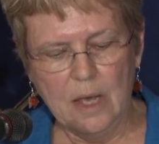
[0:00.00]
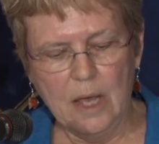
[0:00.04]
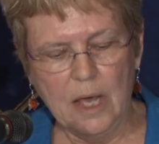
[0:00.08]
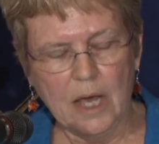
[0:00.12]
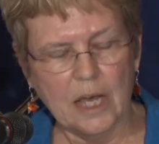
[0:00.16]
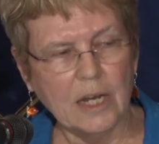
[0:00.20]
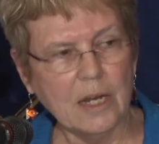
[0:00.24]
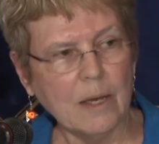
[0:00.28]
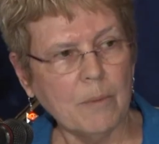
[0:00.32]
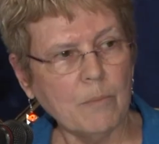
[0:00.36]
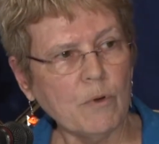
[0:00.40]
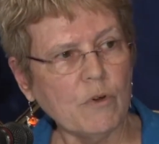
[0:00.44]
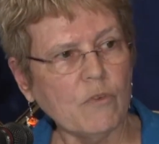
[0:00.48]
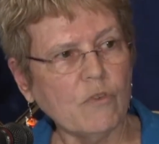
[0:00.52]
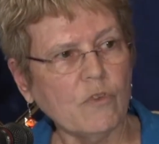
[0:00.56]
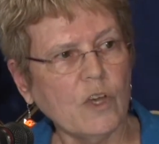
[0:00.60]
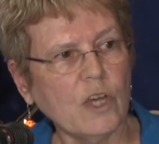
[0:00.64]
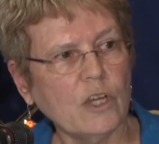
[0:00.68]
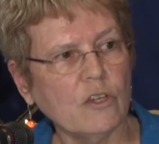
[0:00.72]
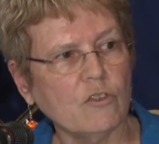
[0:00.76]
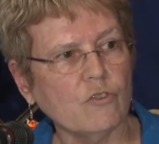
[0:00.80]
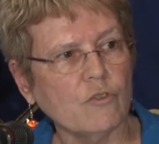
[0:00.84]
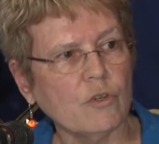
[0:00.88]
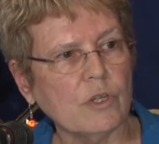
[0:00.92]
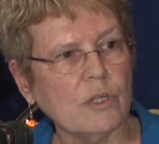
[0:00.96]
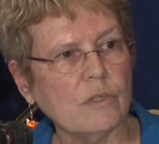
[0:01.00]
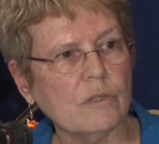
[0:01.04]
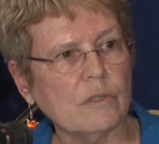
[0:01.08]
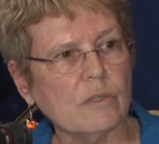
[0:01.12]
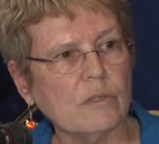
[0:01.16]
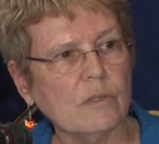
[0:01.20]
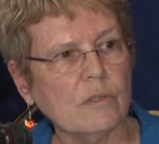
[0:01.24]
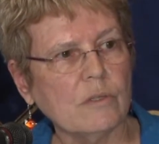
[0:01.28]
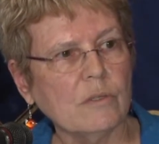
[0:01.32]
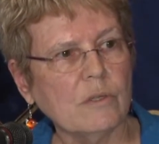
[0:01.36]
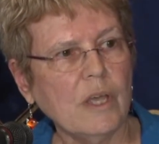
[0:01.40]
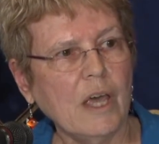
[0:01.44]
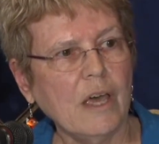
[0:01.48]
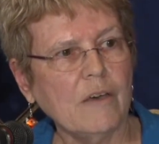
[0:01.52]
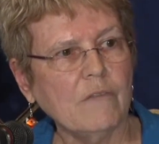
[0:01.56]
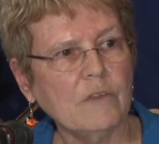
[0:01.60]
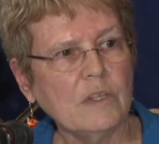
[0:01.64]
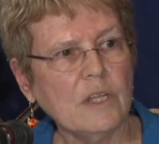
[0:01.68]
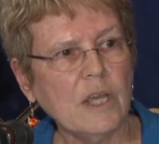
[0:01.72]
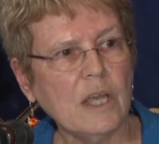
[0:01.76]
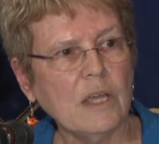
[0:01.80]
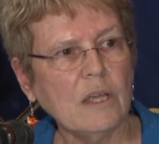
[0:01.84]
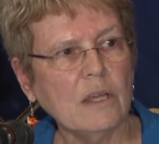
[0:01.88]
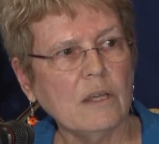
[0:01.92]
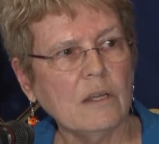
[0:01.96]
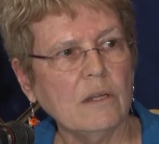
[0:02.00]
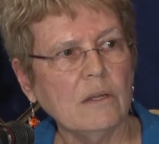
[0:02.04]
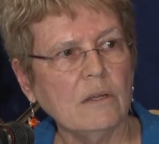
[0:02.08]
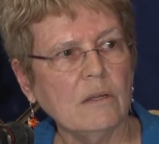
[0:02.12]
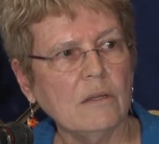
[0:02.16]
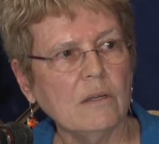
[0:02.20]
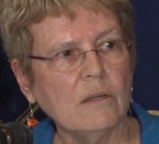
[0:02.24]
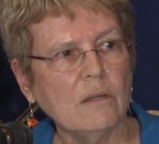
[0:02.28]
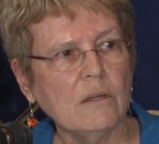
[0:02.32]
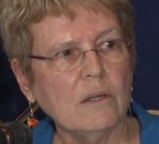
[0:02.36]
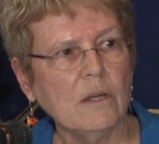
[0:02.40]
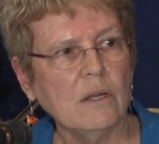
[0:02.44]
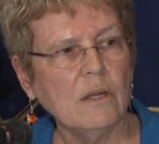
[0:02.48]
A number of countries have taken